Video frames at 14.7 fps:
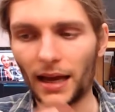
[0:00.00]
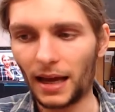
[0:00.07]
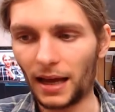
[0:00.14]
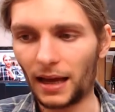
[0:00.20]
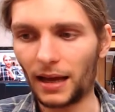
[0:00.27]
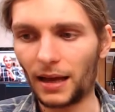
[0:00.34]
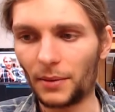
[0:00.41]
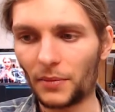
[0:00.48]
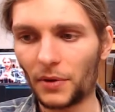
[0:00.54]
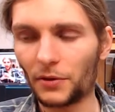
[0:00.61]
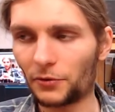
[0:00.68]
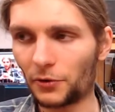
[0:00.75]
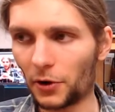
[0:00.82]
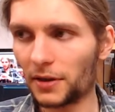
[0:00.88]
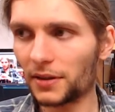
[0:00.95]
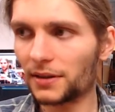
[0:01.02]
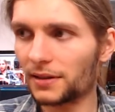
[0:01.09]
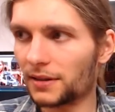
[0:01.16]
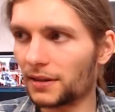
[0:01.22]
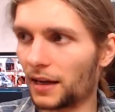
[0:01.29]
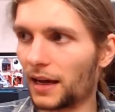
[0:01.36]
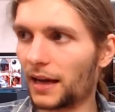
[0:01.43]

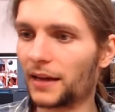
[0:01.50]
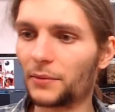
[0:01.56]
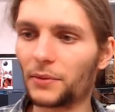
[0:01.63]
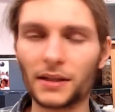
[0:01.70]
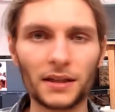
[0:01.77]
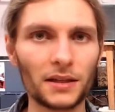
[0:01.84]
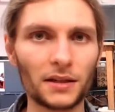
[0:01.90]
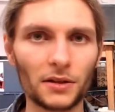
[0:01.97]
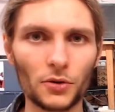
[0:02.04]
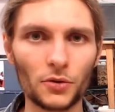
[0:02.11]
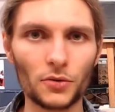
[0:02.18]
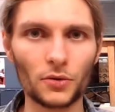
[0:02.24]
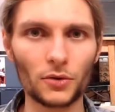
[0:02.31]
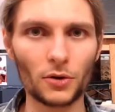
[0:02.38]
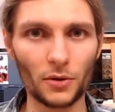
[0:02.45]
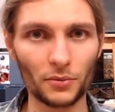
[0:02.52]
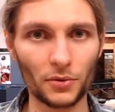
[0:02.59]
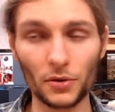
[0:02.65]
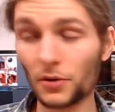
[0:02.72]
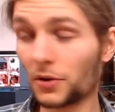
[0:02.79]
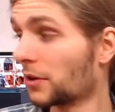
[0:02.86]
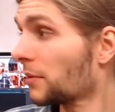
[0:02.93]
First, I will need a new
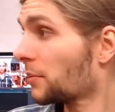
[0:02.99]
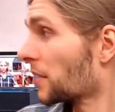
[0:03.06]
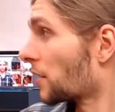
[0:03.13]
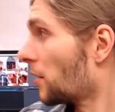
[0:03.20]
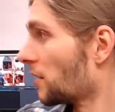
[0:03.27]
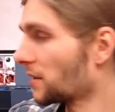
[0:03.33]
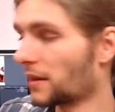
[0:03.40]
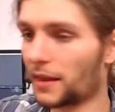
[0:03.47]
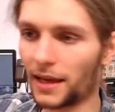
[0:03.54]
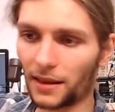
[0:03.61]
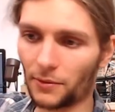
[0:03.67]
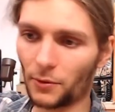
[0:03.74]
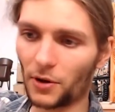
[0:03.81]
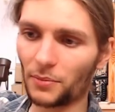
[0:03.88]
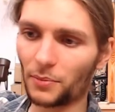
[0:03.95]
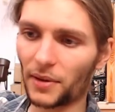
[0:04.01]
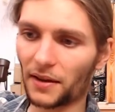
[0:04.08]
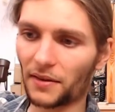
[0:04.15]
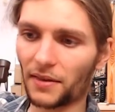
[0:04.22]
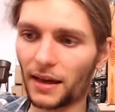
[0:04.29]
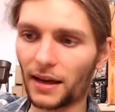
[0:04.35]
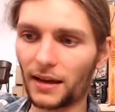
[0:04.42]
computer, because that one
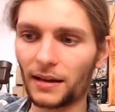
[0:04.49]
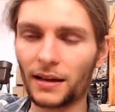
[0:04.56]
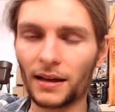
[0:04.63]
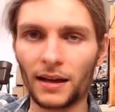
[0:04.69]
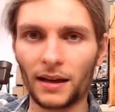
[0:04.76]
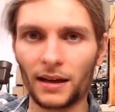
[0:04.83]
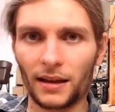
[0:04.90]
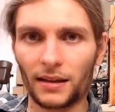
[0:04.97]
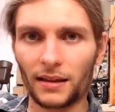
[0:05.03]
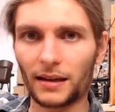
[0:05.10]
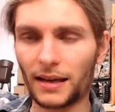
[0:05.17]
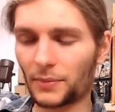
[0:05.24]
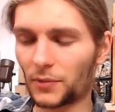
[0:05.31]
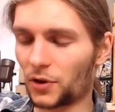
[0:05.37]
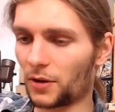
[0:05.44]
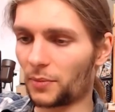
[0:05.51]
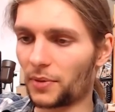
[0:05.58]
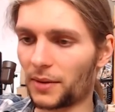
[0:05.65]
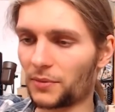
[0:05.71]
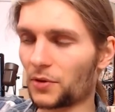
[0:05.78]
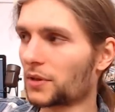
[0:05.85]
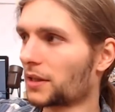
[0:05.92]
back there, the laptop
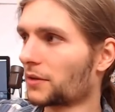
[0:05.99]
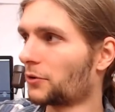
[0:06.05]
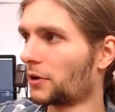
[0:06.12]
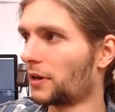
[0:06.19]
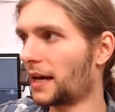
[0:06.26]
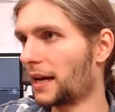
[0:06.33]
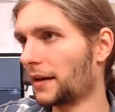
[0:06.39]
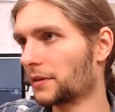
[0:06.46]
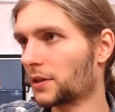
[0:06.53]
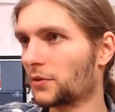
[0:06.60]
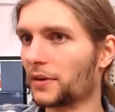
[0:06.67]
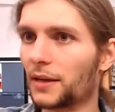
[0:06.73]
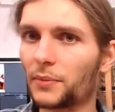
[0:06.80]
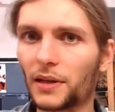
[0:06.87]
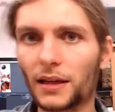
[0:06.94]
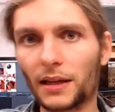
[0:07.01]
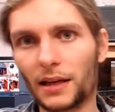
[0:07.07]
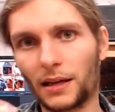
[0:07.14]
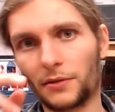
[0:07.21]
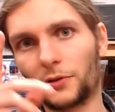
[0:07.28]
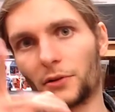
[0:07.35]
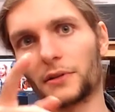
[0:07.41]
I'm using for live streaming
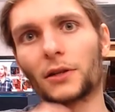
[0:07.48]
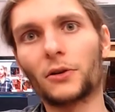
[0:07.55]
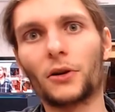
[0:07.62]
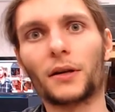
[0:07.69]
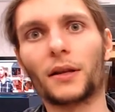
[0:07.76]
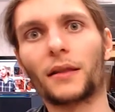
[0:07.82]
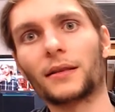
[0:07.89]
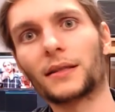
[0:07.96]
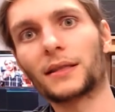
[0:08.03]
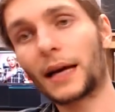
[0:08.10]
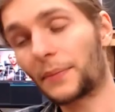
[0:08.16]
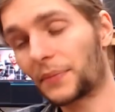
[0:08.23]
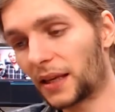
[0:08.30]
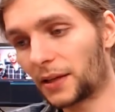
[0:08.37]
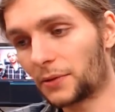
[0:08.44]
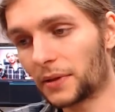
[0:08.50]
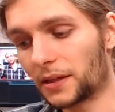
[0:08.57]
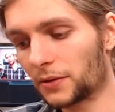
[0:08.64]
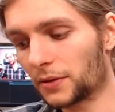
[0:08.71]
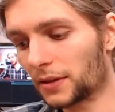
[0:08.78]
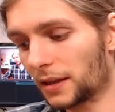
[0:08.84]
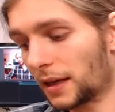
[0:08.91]
and for recording these update
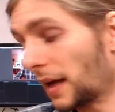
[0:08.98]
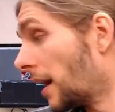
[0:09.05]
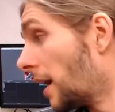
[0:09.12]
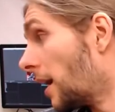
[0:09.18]
videos,